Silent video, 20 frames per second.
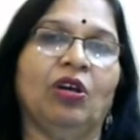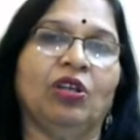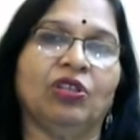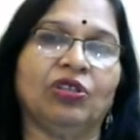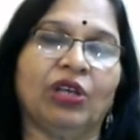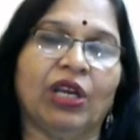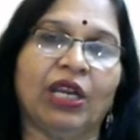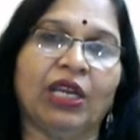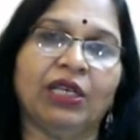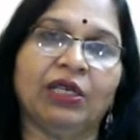
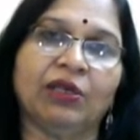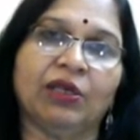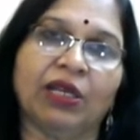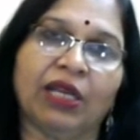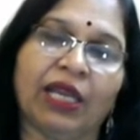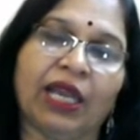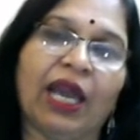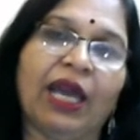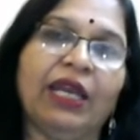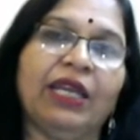trade
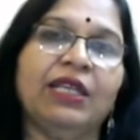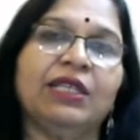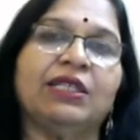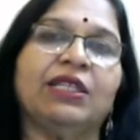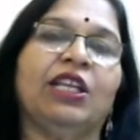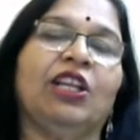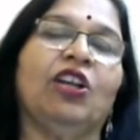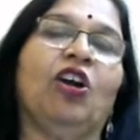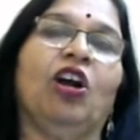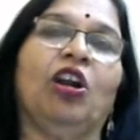carries
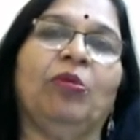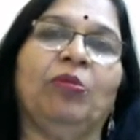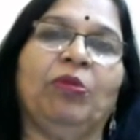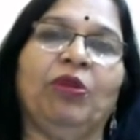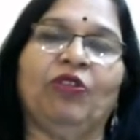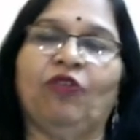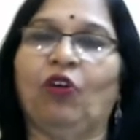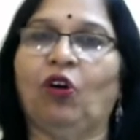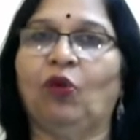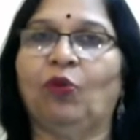the economy
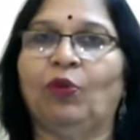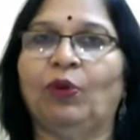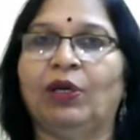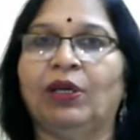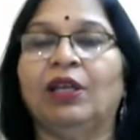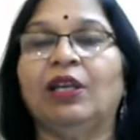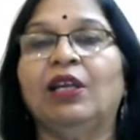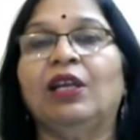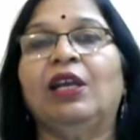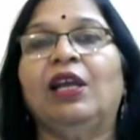
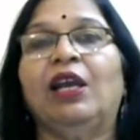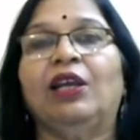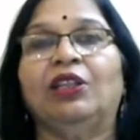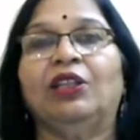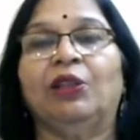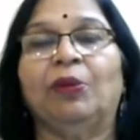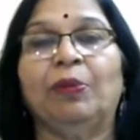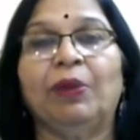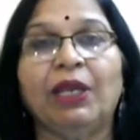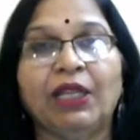forward.
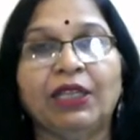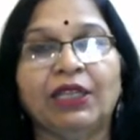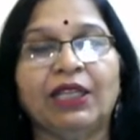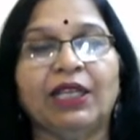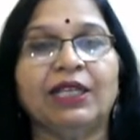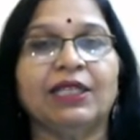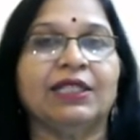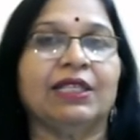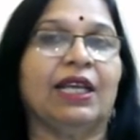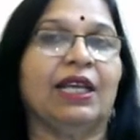The many
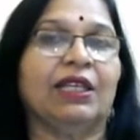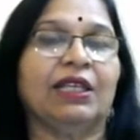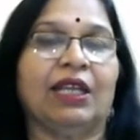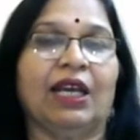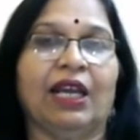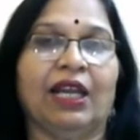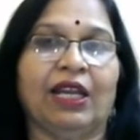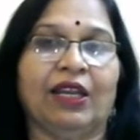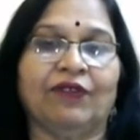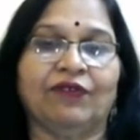things that
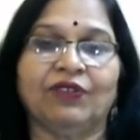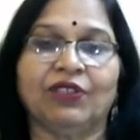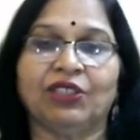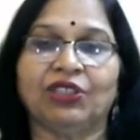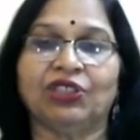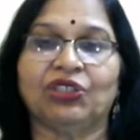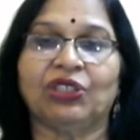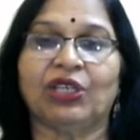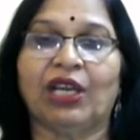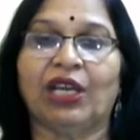I have
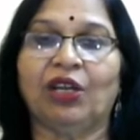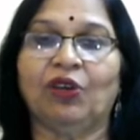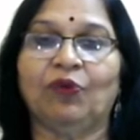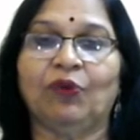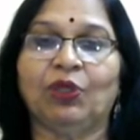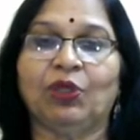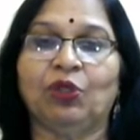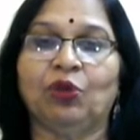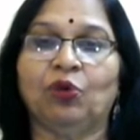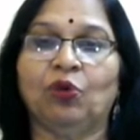just shared
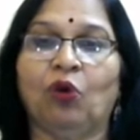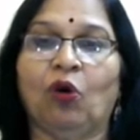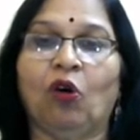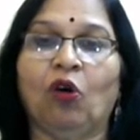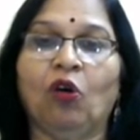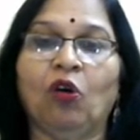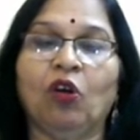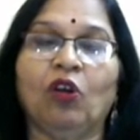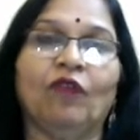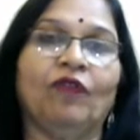with you,
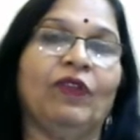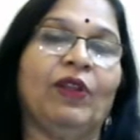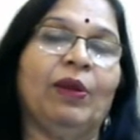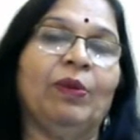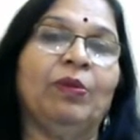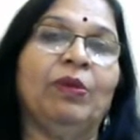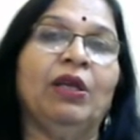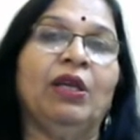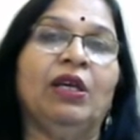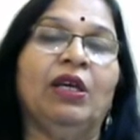all of
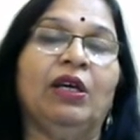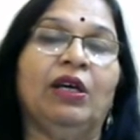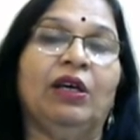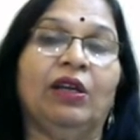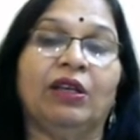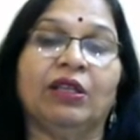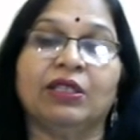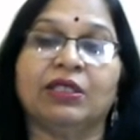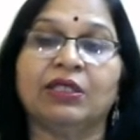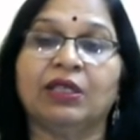them
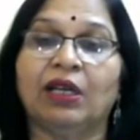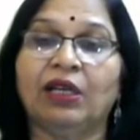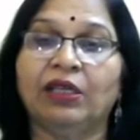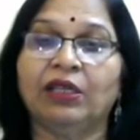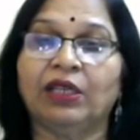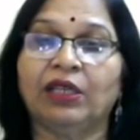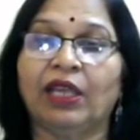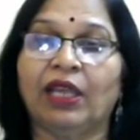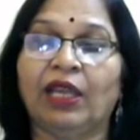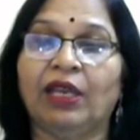
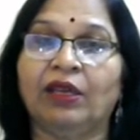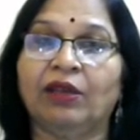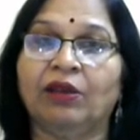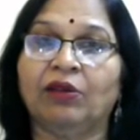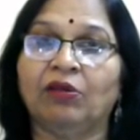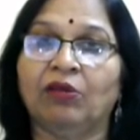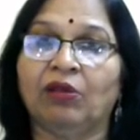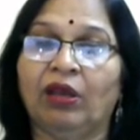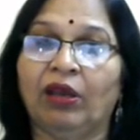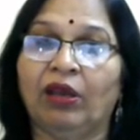result
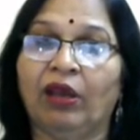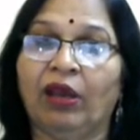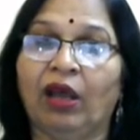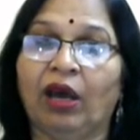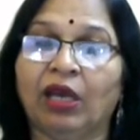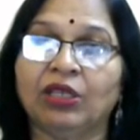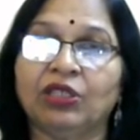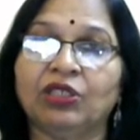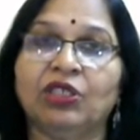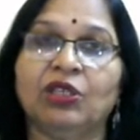in
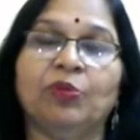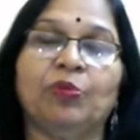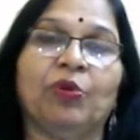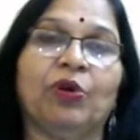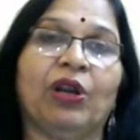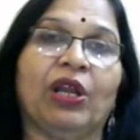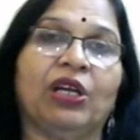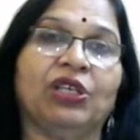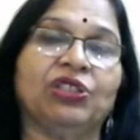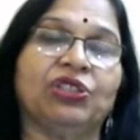larger
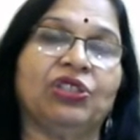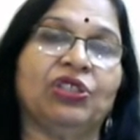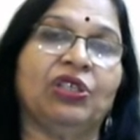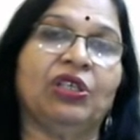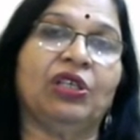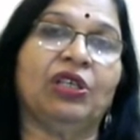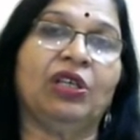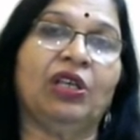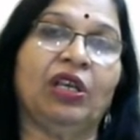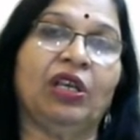production,